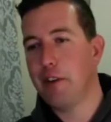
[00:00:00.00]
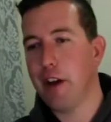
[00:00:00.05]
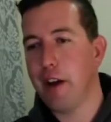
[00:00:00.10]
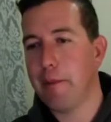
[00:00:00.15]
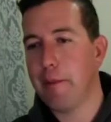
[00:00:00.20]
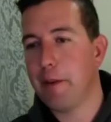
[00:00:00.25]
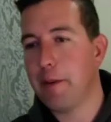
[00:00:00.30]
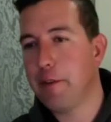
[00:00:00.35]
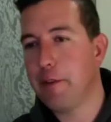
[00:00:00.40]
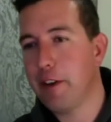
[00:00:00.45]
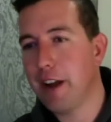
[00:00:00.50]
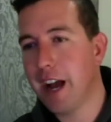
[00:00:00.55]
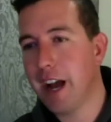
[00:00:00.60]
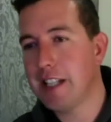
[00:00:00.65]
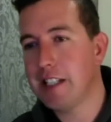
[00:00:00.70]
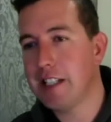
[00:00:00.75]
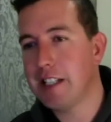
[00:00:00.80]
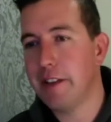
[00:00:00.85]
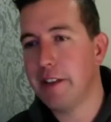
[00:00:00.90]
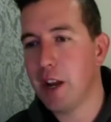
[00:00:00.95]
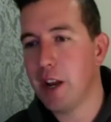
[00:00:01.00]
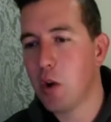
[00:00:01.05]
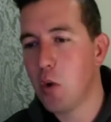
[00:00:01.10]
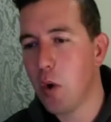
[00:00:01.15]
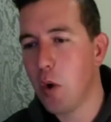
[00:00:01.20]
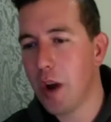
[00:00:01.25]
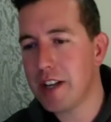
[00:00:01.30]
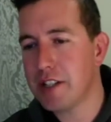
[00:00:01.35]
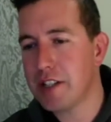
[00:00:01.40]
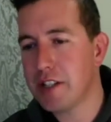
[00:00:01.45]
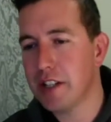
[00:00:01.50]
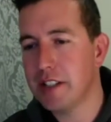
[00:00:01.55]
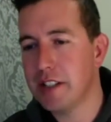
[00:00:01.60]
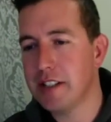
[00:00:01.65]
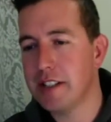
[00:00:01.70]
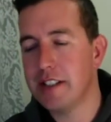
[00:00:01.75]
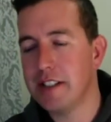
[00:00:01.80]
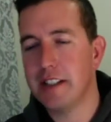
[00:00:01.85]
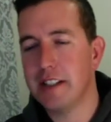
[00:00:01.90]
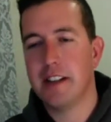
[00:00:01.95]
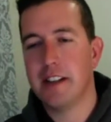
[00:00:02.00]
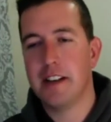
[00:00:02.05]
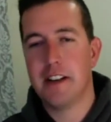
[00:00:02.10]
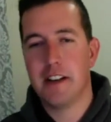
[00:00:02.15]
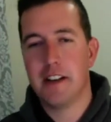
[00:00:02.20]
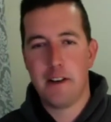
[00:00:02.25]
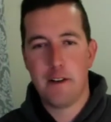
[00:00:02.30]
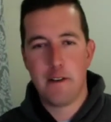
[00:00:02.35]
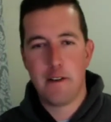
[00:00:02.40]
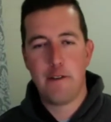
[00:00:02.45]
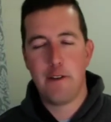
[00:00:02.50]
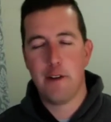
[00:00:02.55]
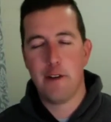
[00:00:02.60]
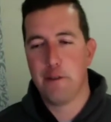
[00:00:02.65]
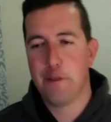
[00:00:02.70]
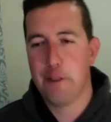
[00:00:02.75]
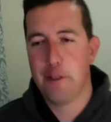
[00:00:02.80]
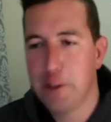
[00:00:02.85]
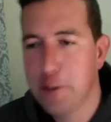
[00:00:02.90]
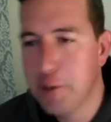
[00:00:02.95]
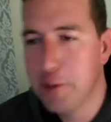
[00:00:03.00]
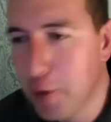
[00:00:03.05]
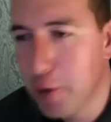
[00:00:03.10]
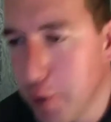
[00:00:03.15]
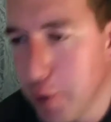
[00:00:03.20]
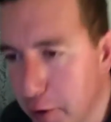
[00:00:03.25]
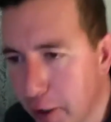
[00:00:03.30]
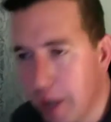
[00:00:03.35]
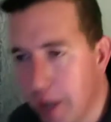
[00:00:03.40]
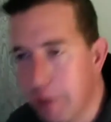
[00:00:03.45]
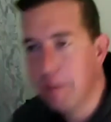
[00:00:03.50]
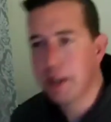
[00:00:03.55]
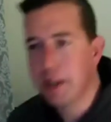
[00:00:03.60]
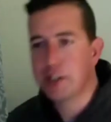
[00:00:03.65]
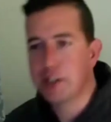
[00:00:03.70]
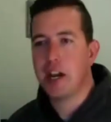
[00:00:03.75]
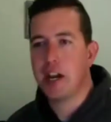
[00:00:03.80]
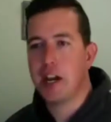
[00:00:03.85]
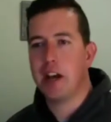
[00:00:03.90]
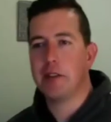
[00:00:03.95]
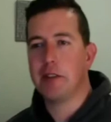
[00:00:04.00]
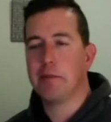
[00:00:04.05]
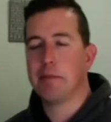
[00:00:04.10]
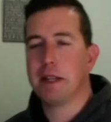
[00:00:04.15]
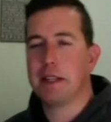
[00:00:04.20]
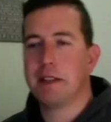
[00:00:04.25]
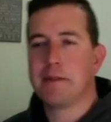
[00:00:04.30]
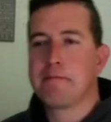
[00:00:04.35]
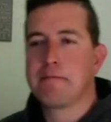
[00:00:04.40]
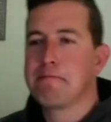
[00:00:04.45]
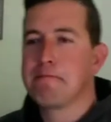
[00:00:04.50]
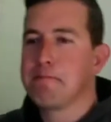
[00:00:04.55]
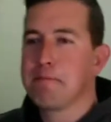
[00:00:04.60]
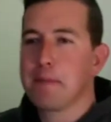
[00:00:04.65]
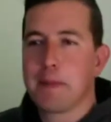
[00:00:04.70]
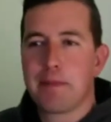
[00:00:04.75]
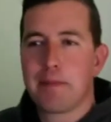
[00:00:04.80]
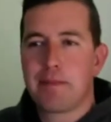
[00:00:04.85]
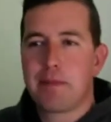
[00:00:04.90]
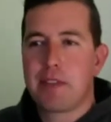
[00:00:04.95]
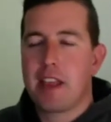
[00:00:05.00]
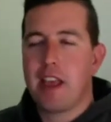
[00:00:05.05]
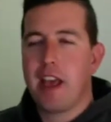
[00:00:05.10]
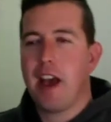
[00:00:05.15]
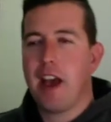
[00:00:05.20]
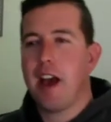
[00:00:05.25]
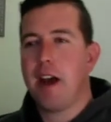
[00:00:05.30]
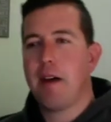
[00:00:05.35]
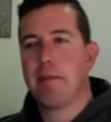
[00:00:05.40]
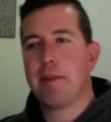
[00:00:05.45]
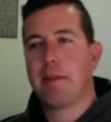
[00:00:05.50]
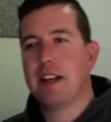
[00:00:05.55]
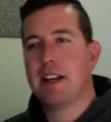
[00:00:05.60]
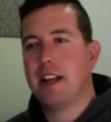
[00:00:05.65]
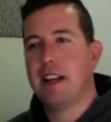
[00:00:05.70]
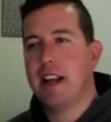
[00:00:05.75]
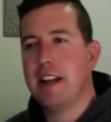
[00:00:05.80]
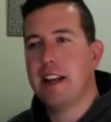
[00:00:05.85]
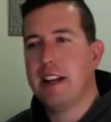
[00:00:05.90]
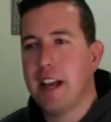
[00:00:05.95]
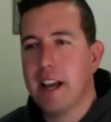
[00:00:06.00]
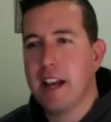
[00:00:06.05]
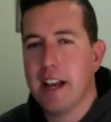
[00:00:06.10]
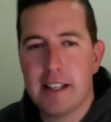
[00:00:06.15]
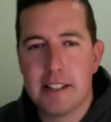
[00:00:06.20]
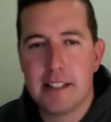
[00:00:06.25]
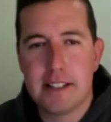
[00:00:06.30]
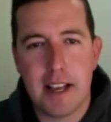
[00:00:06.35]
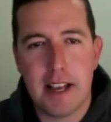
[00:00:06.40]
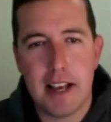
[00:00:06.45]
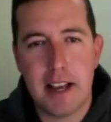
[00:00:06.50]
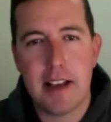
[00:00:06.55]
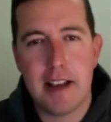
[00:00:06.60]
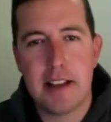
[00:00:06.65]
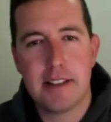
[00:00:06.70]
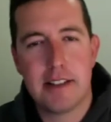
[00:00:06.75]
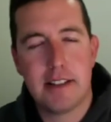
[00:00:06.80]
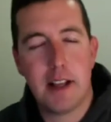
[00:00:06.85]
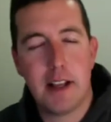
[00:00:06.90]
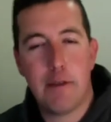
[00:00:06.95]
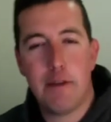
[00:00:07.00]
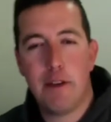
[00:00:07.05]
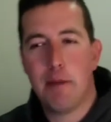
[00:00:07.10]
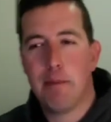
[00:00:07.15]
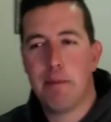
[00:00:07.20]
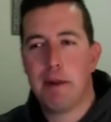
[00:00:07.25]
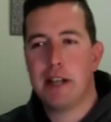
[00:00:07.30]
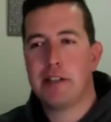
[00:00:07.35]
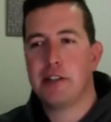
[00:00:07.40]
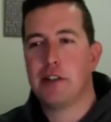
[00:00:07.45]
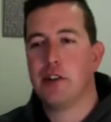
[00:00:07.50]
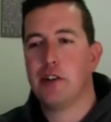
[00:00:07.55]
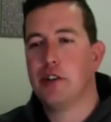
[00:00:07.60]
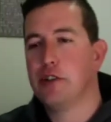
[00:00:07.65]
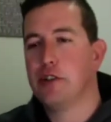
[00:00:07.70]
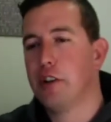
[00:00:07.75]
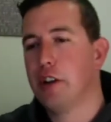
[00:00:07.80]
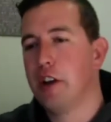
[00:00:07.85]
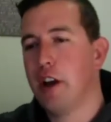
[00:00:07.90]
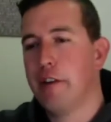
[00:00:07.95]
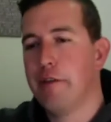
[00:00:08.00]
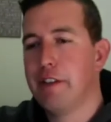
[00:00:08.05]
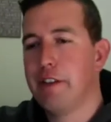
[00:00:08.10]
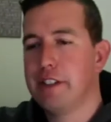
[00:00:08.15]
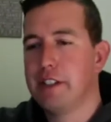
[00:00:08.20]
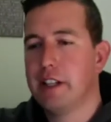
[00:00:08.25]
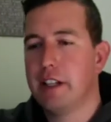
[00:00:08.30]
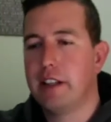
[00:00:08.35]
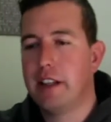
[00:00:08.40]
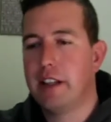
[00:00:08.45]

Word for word: I mean, if you guys have any questions, feel free to give me a shout. But yeah, I mean, India is definitely a place that you should go visit.